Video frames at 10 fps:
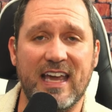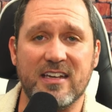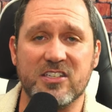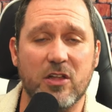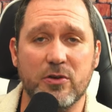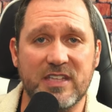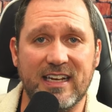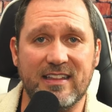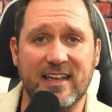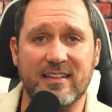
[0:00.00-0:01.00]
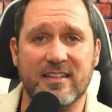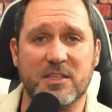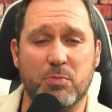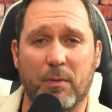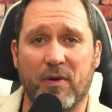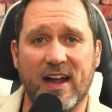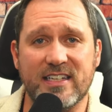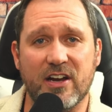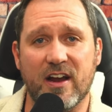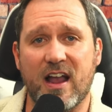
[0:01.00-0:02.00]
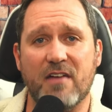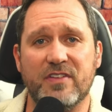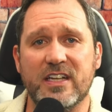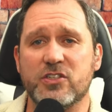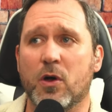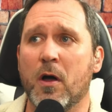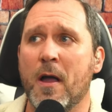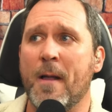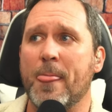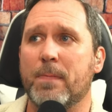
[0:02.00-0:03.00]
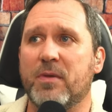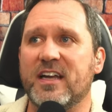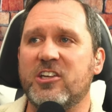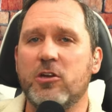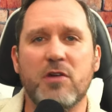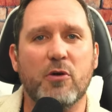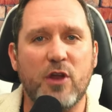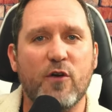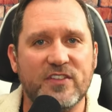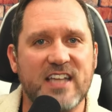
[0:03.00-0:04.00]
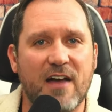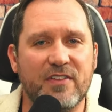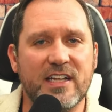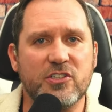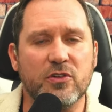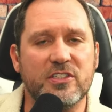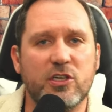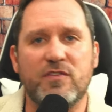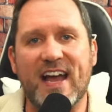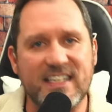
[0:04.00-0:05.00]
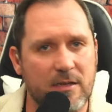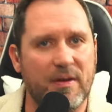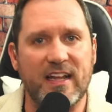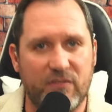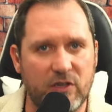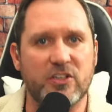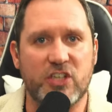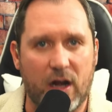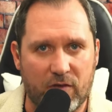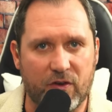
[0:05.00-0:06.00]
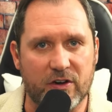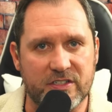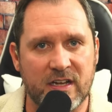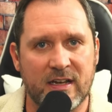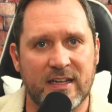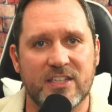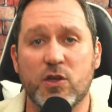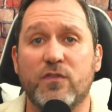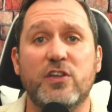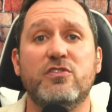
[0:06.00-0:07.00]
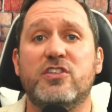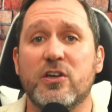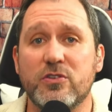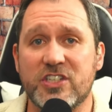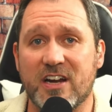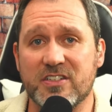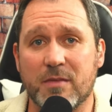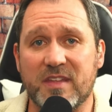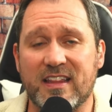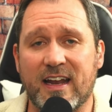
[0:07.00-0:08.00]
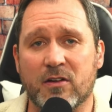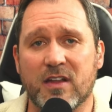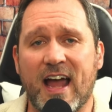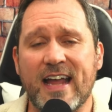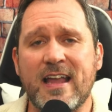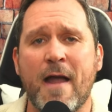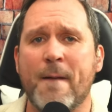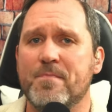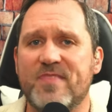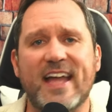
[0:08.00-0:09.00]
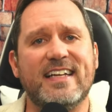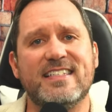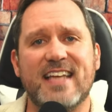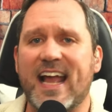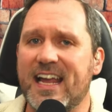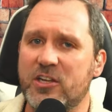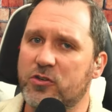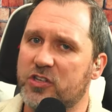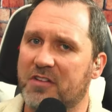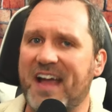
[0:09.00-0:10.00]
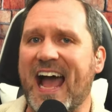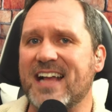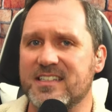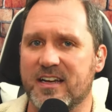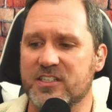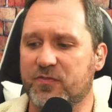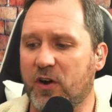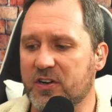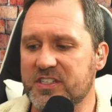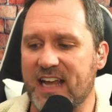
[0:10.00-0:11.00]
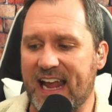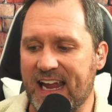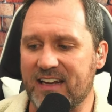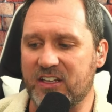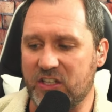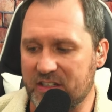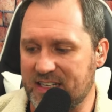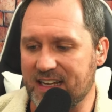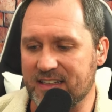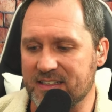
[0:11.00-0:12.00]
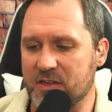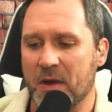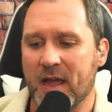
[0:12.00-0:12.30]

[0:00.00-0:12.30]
disclose anything that's proprietary or confidential, but you don't know if it's confidential until you've asked somebody if you can share it first. So if you do share something they don't like, they can say, hey, you should have asked us first and you didn't. So